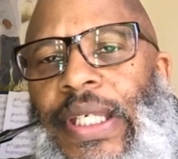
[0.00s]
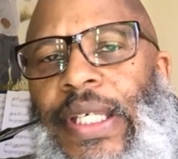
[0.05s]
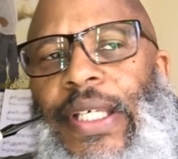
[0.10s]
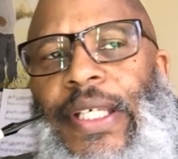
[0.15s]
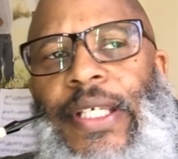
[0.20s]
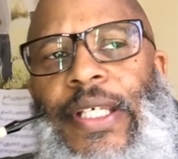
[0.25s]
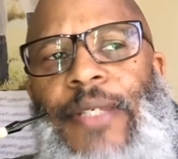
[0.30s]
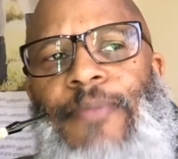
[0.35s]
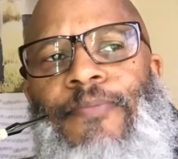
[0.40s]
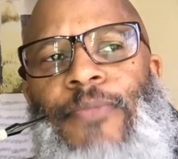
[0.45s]

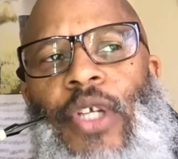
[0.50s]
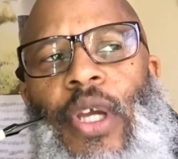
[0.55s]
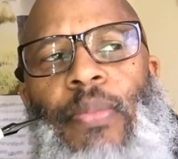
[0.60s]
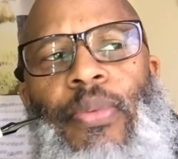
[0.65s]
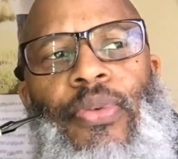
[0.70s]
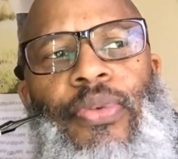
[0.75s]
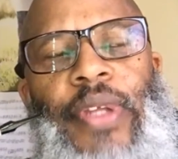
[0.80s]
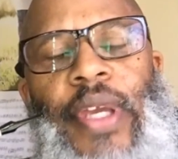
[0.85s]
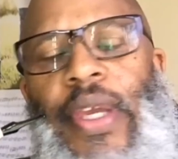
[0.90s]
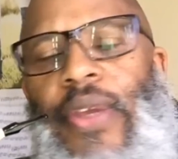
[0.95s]
A
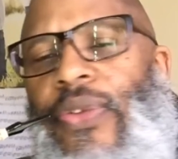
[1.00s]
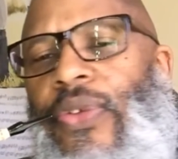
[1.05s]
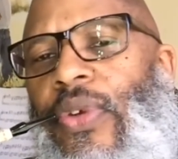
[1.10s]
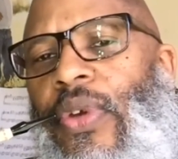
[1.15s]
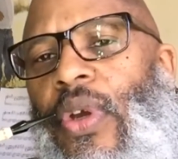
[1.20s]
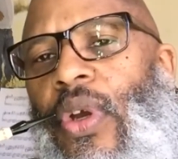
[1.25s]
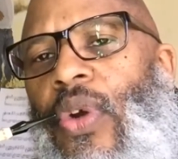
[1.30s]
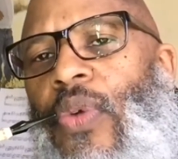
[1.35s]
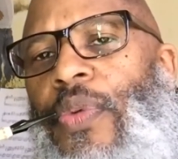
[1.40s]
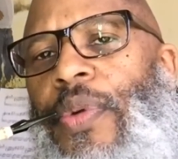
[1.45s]
couple days
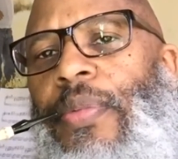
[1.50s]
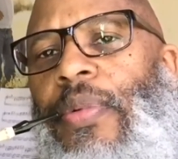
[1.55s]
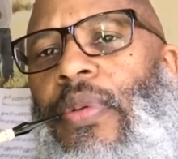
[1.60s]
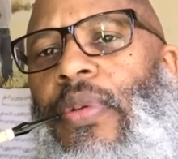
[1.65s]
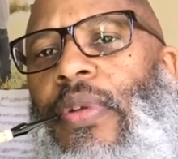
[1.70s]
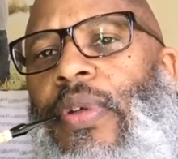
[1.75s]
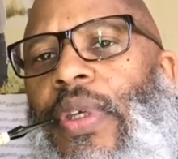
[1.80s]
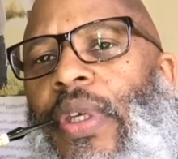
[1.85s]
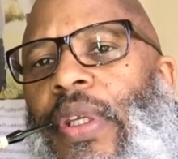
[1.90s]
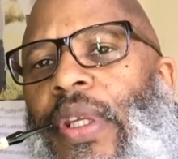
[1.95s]
ago, we were
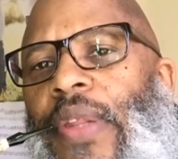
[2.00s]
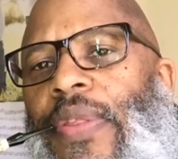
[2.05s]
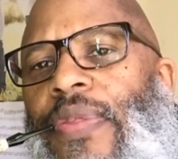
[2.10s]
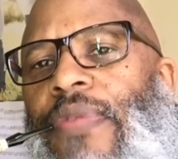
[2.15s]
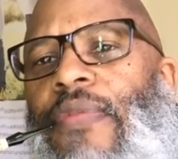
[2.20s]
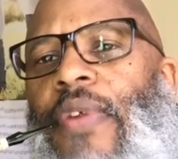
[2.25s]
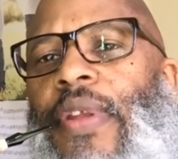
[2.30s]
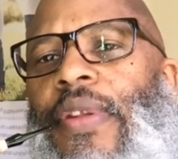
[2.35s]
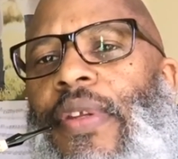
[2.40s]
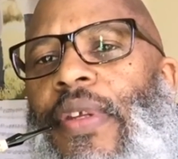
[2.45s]
looking at
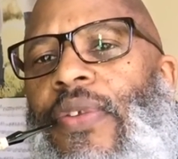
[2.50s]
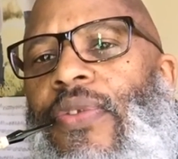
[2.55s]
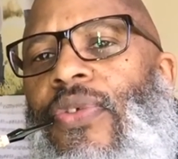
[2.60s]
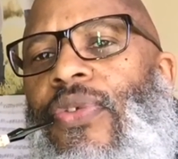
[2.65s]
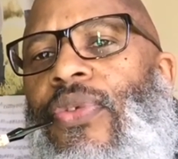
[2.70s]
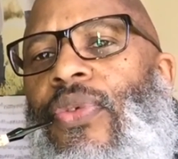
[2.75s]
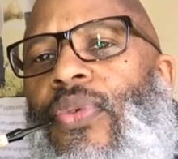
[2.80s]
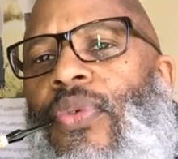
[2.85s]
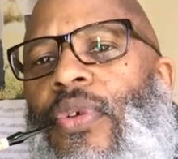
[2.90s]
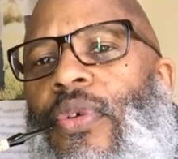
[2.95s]
threatening
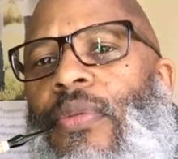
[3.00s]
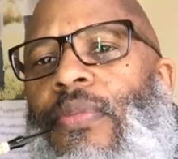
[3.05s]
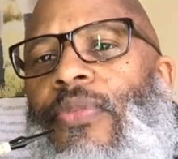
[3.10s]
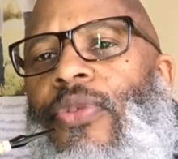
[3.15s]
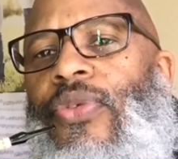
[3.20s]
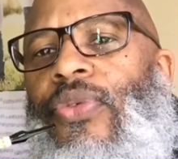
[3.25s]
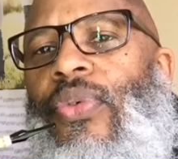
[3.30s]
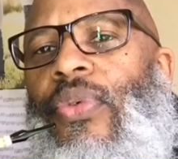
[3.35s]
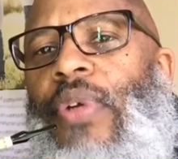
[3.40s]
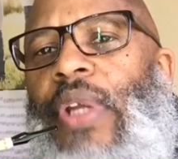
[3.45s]

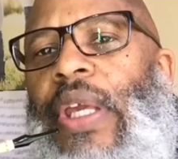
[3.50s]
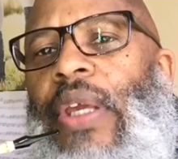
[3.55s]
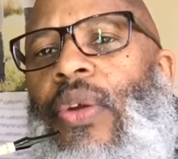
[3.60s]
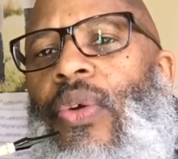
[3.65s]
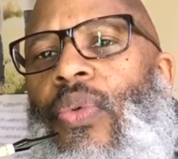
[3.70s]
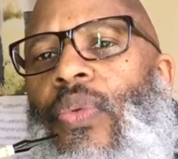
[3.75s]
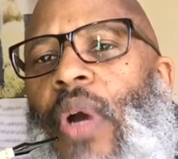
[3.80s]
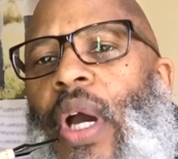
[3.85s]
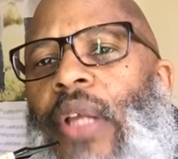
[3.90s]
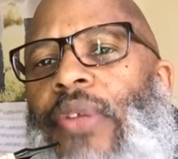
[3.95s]
storms,
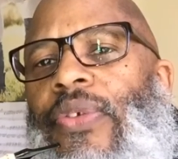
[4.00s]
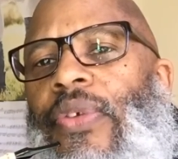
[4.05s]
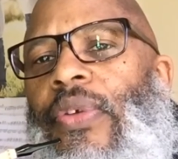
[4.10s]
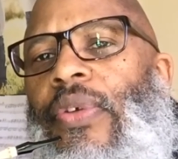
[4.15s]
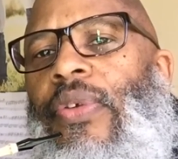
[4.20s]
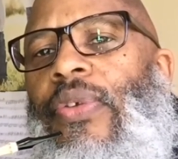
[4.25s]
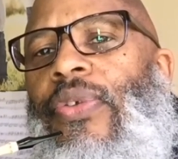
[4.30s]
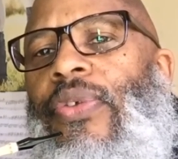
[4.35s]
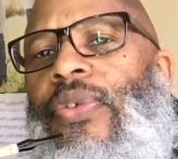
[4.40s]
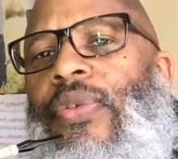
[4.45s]
tornado
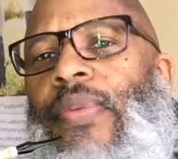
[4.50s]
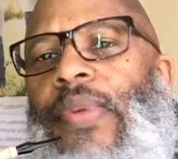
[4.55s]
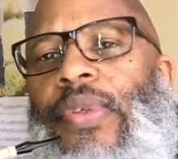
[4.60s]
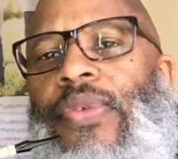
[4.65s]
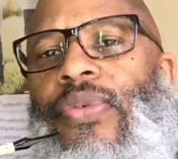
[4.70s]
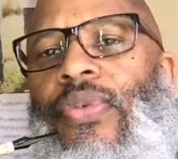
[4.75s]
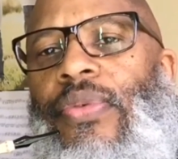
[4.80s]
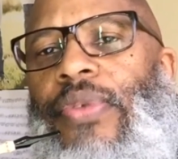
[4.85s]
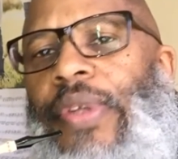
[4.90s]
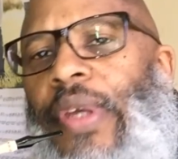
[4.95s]
watches,
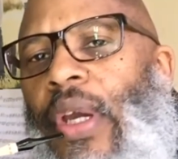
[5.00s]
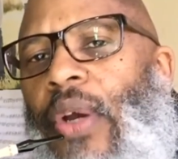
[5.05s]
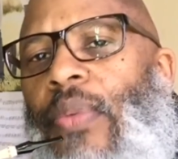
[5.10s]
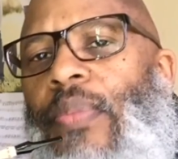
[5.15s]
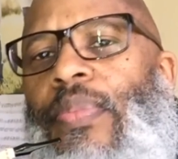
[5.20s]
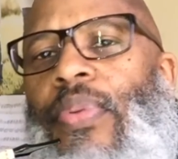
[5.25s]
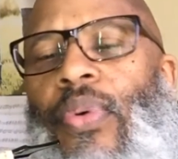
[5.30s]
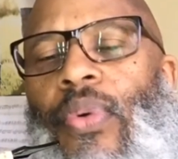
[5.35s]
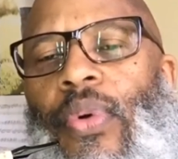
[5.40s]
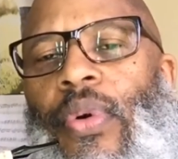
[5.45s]
torrential
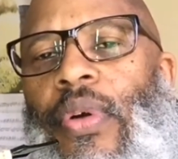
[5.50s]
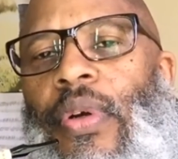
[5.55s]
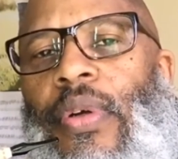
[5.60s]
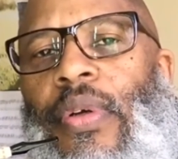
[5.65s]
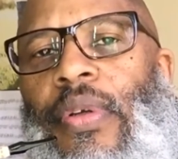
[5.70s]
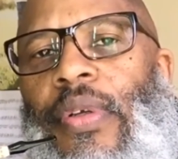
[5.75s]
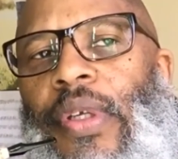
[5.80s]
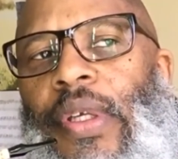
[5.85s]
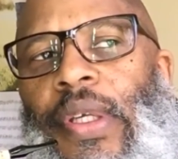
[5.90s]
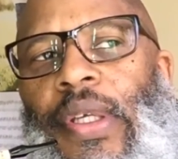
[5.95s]

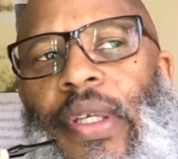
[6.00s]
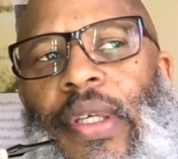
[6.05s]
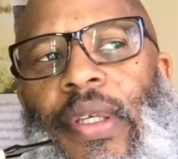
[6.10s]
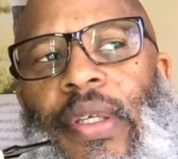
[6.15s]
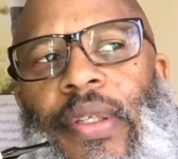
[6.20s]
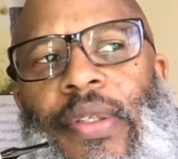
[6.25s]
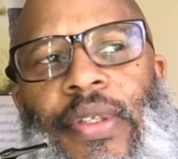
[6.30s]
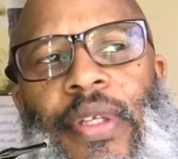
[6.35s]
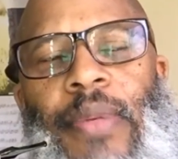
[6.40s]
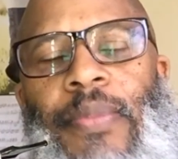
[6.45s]
downpour,
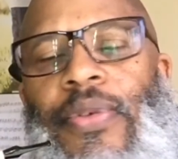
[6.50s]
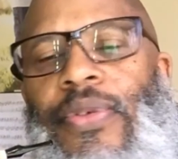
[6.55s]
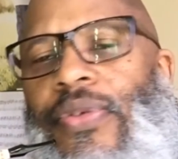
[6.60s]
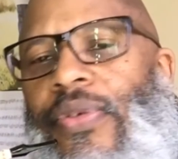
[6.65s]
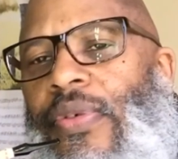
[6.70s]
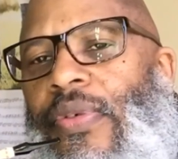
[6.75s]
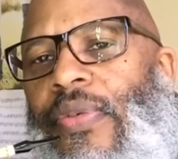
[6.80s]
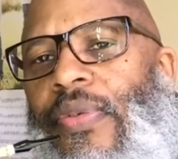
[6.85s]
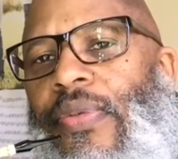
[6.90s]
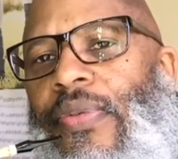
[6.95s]

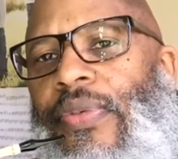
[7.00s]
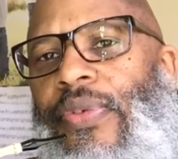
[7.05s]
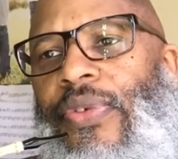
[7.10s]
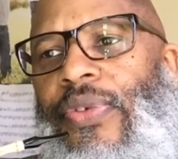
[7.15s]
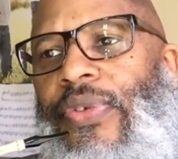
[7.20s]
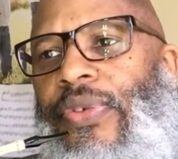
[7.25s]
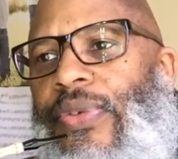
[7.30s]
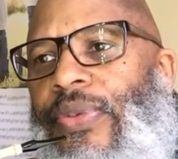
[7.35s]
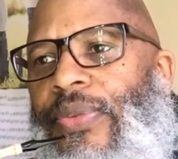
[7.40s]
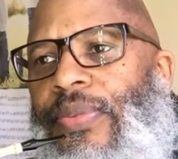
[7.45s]

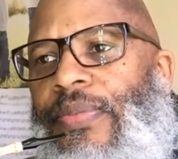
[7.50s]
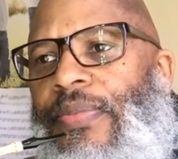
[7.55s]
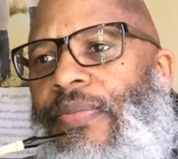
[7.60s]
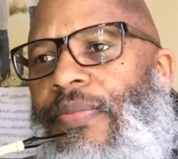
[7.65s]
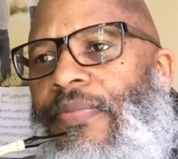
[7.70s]
temperatures